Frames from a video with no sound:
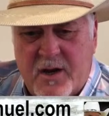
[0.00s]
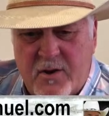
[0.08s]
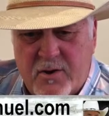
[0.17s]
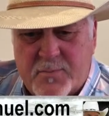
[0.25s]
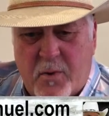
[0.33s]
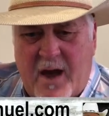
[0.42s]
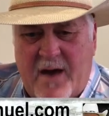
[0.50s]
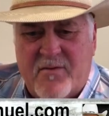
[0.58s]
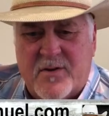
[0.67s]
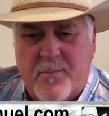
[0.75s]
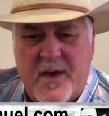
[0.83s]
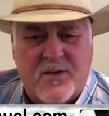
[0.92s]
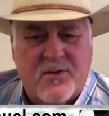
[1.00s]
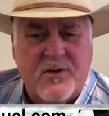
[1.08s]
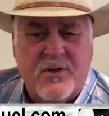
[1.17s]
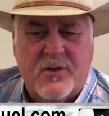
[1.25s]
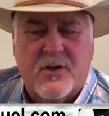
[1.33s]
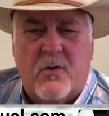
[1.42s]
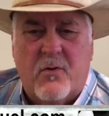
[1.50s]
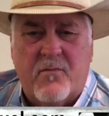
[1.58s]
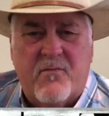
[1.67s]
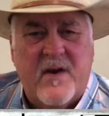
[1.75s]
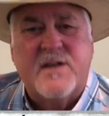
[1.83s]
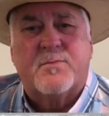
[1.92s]
to do is private message us on
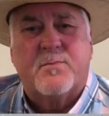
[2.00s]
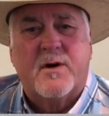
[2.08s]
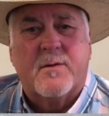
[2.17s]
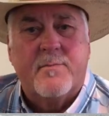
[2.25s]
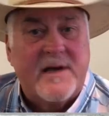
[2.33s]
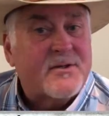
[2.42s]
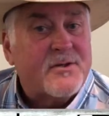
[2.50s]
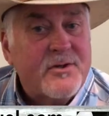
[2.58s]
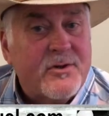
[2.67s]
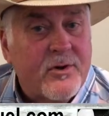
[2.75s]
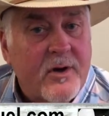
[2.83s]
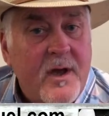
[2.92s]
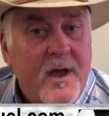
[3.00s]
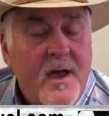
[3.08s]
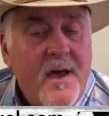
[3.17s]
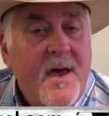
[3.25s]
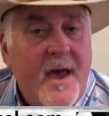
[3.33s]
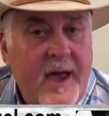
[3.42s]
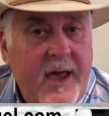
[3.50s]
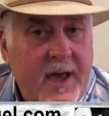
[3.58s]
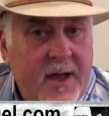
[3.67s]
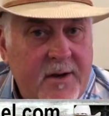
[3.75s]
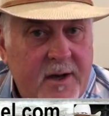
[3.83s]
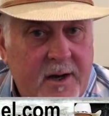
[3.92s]
Facebook Messenger,
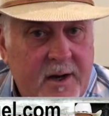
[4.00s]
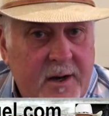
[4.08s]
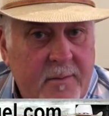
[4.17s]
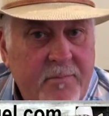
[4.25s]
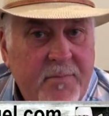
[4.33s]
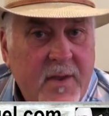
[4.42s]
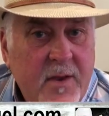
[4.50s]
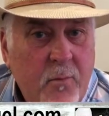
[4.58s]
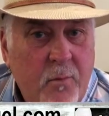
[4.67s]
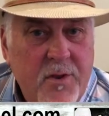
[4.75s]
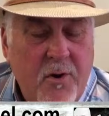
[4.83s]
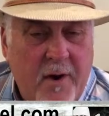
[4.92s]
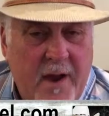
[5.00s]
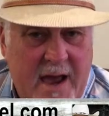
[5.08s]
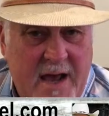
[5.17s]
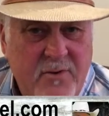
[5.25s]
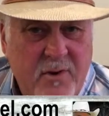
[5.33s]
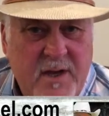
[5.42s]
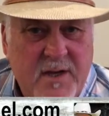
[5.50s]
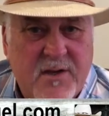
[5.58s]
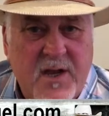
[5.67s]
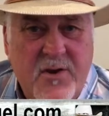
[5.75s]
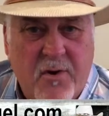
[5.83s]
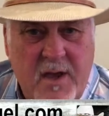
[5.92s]
and with your address
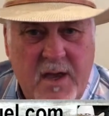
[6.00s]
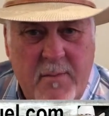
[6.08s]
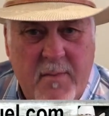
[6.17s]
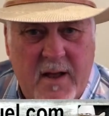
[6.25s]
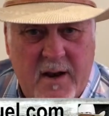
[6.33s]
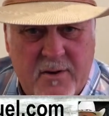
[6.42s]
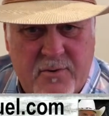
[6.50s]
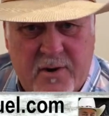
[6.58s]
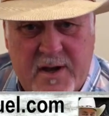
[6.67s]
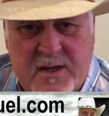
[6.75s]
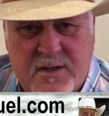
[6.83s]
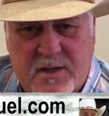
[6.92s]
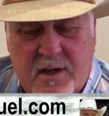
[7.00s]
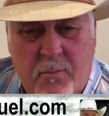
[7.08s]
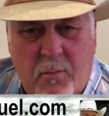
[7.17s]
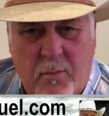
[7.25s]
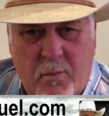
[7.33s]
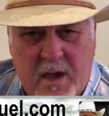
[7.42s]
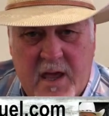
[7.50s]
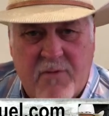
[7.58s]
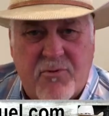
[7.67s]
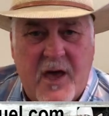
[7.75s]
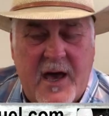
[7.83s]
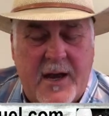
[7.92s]
and your email address, and when we
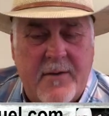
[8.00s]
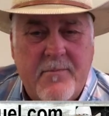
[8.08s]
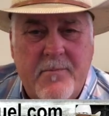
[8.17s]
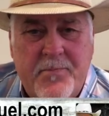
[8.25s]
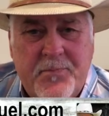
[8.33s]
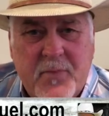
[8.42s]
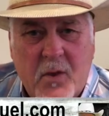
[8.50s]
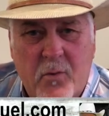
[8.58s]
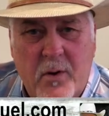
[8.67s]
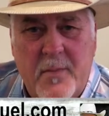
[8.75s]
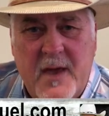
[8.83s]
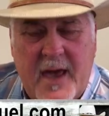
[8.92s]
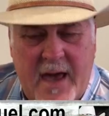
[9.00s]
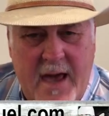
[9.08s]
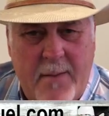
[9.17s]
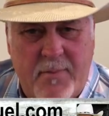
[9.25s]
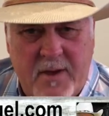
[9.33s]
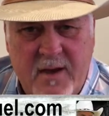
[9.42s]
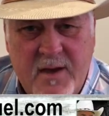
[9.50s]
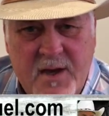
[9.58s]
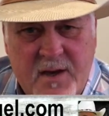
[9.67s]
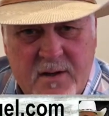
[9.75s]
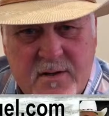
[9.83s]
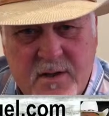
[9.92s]
get that, we'll be happy
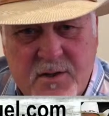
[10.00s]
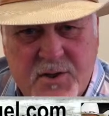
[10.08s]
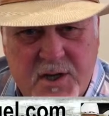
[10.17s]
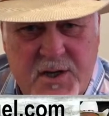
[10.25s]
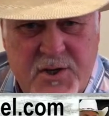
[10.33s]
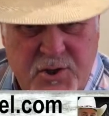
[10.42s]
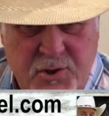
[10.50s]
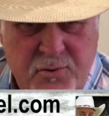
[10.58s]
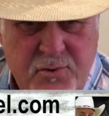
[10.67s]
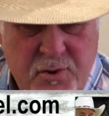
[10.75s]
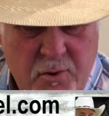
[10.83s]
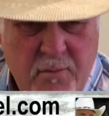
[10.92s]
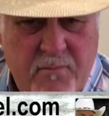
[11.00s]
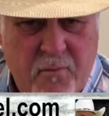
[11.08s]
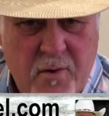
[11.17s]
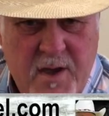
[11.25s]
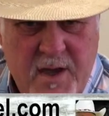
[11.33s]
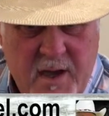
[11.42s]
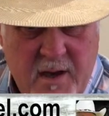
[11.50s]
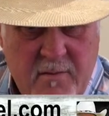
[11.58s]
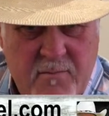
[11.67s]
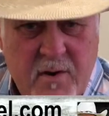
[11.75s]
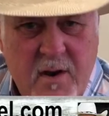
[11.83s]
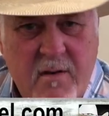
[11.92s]
to send you your free gift